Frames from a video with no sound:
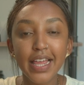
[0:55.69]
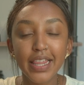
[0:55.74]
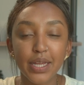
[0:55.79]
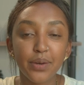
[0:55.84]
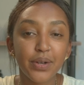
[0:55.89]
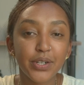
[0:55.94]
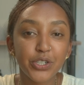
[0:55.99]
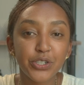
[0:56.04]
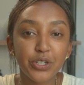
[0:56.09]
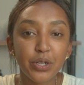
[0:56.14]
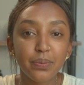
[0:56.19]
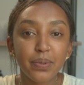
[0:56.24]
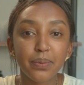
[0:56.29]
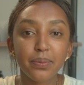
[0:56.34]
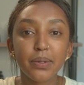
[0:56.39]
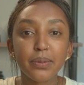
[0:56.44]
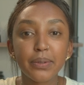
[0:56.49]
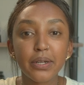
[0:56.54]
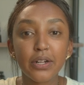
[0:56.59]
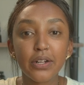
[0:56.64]
the original
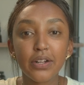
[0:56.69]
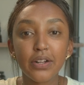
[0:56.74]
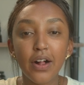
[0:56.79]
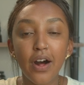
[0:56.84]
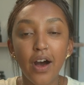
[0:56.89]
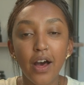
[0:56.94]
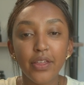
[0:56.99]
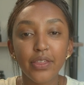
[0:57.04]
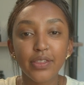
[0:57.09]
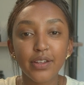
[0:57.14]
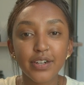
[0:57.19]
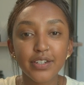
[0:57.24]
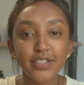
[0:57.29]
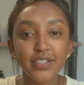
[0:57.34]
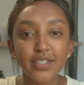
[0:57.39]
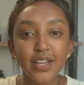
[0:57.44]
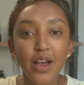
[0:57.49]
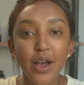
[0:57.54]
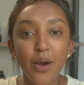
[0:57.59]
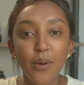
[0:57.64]
biblical
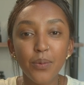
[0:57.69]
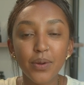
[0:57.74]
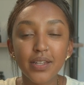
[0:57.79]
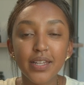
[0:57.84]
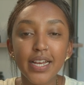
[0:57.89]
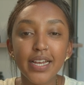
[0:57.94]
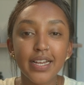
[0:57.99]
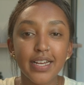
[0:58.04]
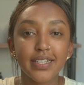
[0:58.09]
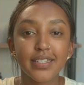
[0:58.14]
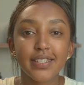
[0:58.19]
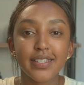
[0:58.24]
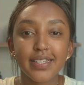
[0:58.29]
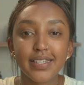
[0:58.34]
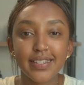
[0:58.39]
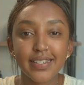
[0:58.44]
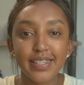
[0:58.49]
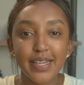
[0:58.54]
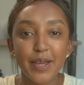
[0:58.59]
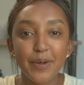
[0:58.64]
authors would like us
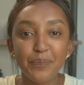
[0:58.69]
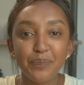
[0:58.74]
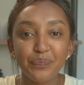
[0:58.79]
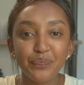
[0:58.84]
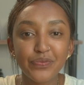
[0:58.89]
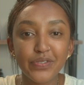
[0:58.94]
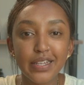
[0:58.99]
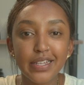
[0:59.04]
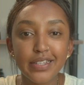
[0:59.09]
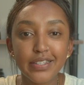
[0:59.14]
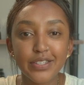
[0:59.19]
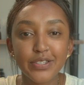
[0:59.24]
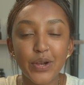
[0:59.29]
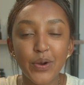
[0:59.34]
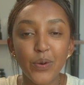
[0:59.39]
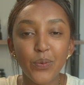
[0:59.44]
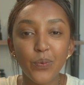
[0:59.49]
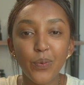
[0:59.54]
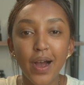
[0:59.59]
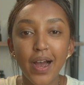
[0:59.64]
to see.
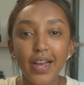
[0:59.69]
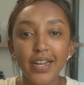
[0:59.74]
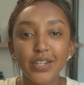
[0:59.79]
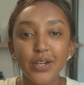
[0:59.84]
So why